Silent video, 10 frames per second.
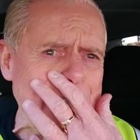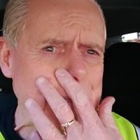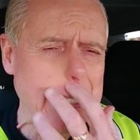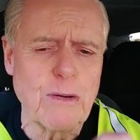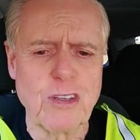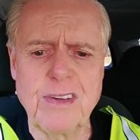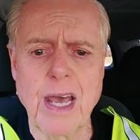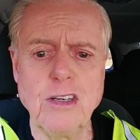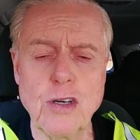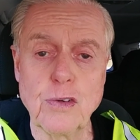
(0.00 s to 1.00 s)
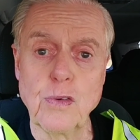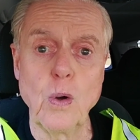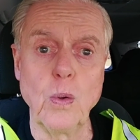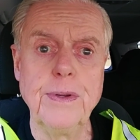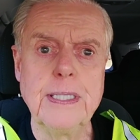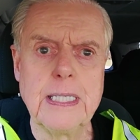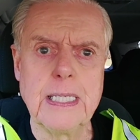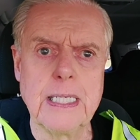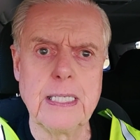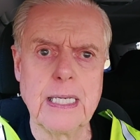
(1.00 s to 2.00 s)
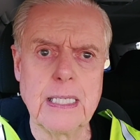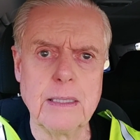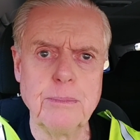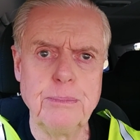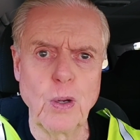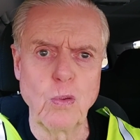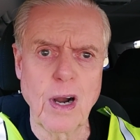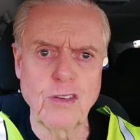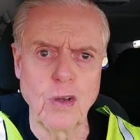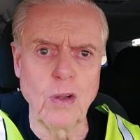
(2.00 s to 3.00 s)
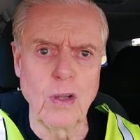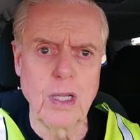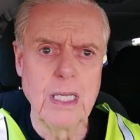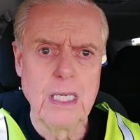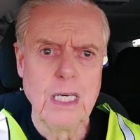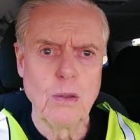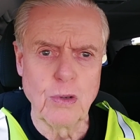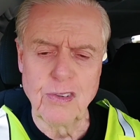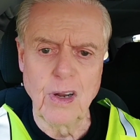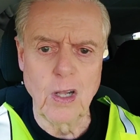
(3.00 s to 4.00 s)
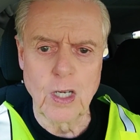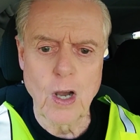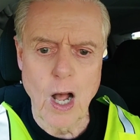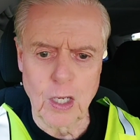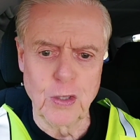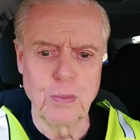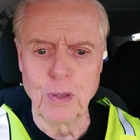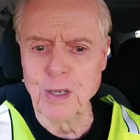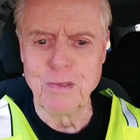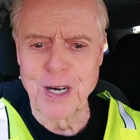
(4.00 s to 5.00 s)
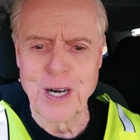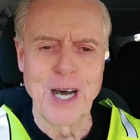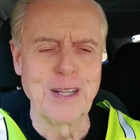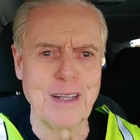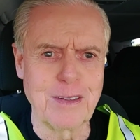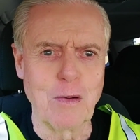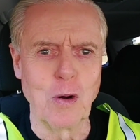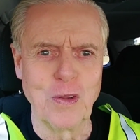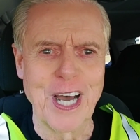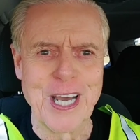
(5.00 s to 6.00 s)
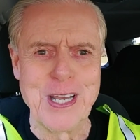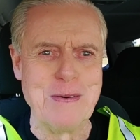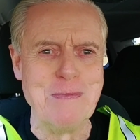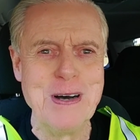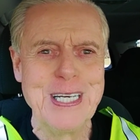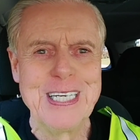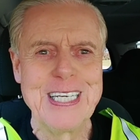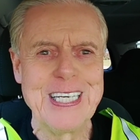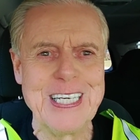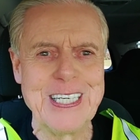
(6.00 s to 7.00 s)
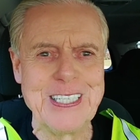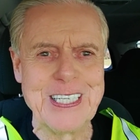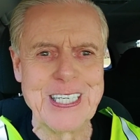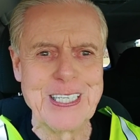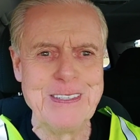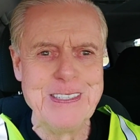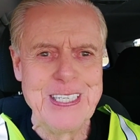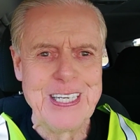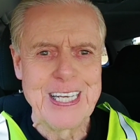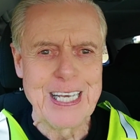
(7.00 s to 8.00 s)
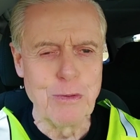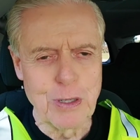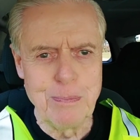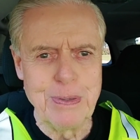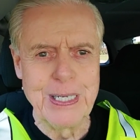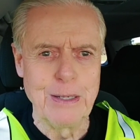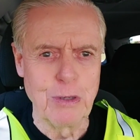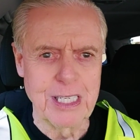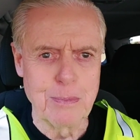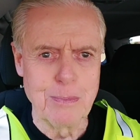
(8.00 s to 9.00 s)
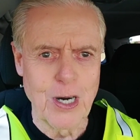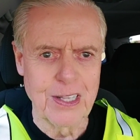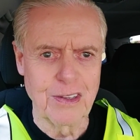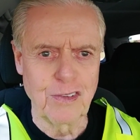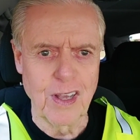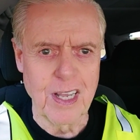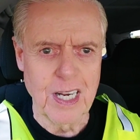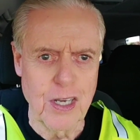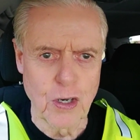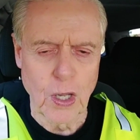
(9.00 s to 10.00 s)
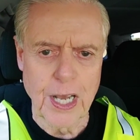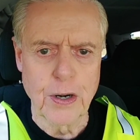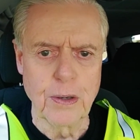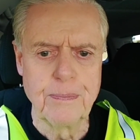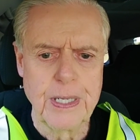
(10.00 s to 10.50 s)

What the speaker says: when I was 10 years old, and Bill Russell was still in college, believe it or not. That's how old I am. And he would come on the scene a year later.